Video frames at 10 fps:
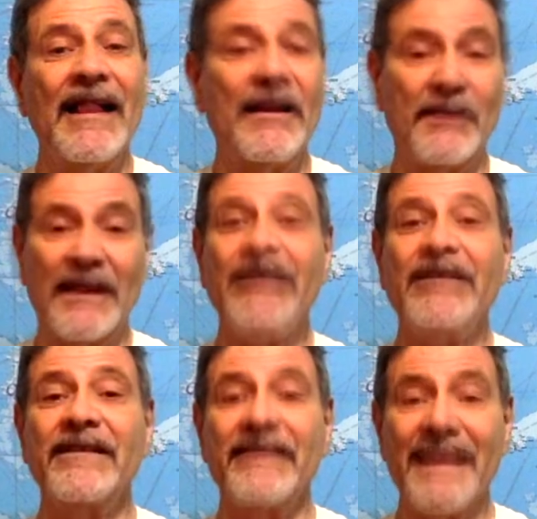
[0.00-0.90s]
And we'd like
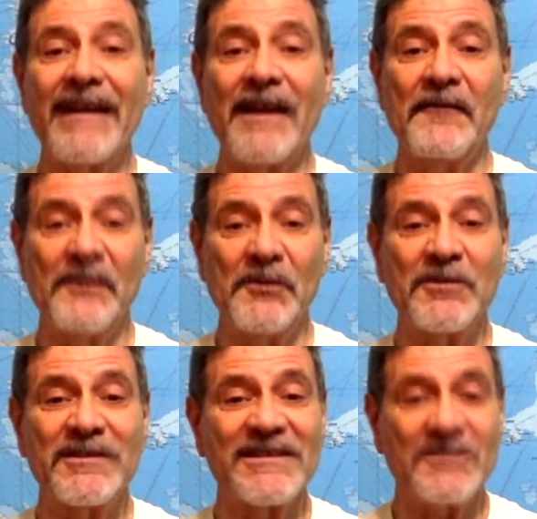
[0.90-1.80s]
to thank our
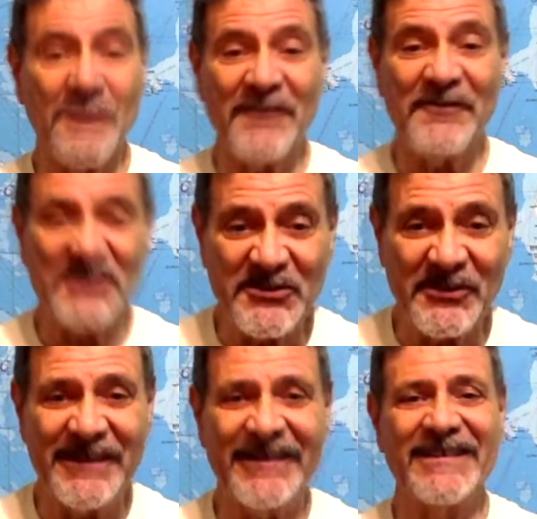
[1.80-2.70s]
viewers as well for
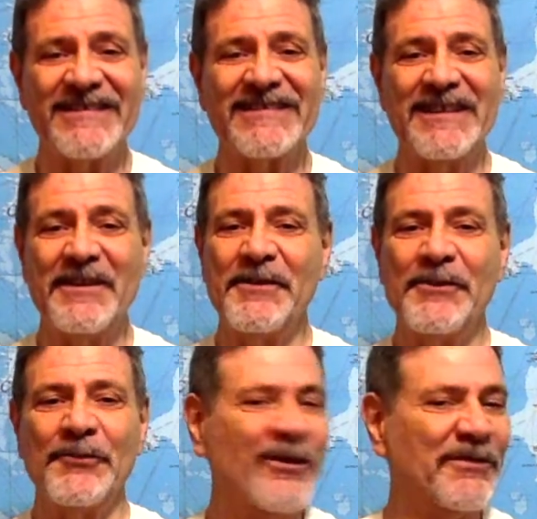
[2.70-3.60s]
joining us.
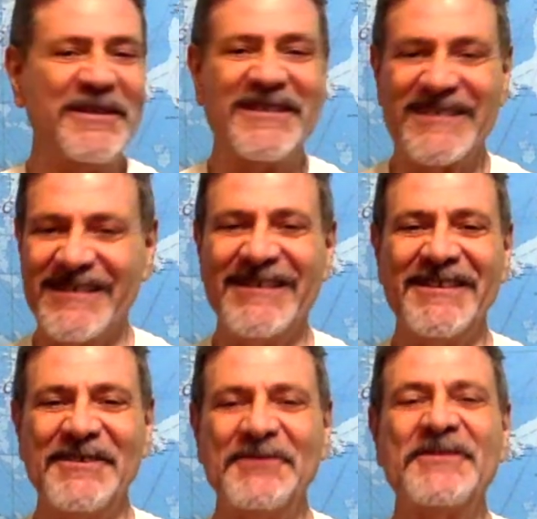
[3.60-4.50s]
We'll be
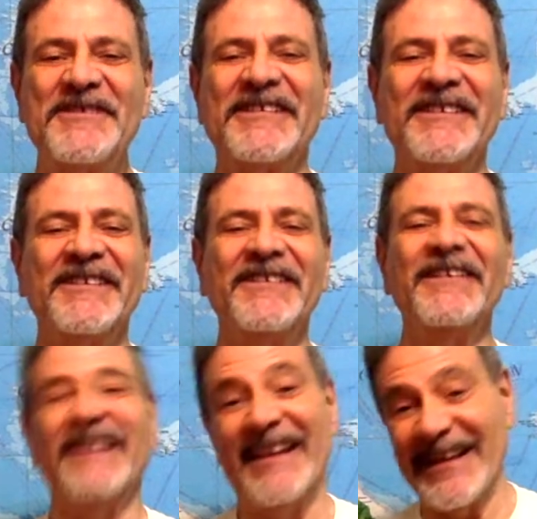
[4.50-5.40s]
seeing you till
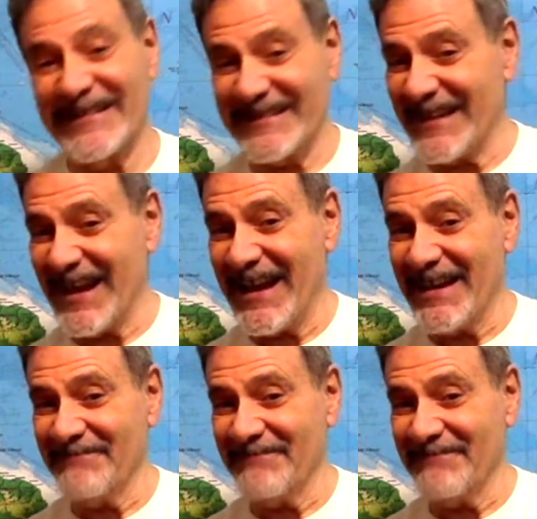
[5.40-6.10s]
next time.